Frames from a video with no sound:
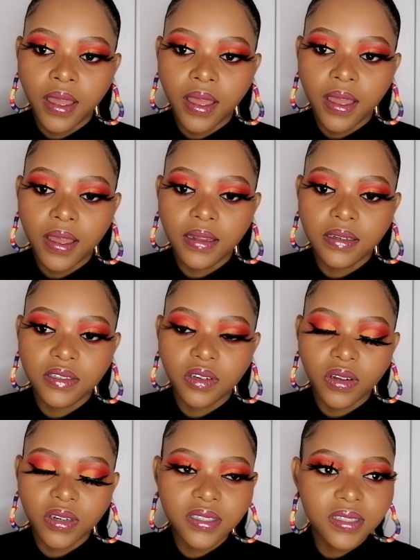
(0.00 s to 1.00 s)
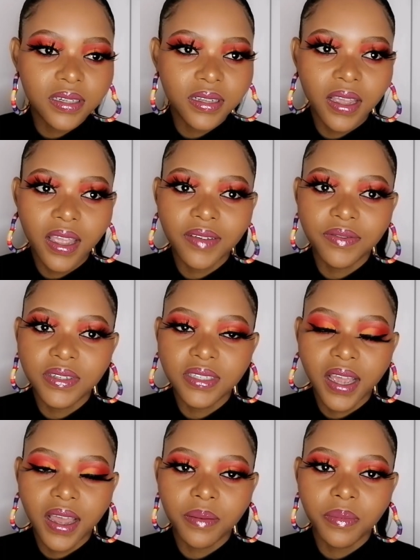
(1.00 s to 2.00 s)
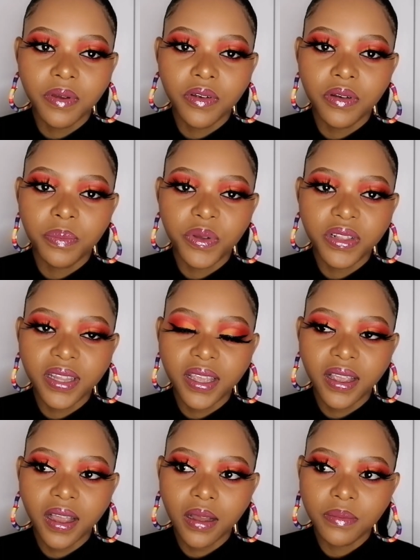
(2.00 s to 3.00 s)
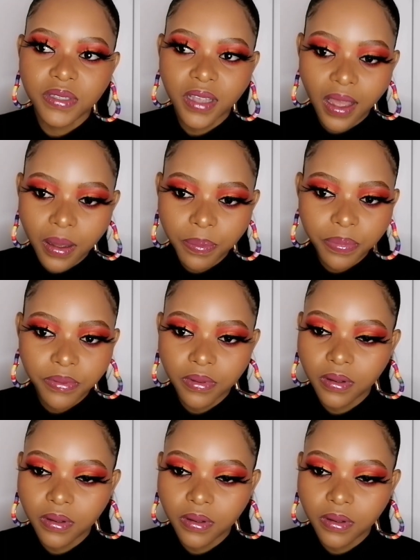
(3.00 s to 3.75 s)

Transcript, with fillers: and honestly every time her birthday comes up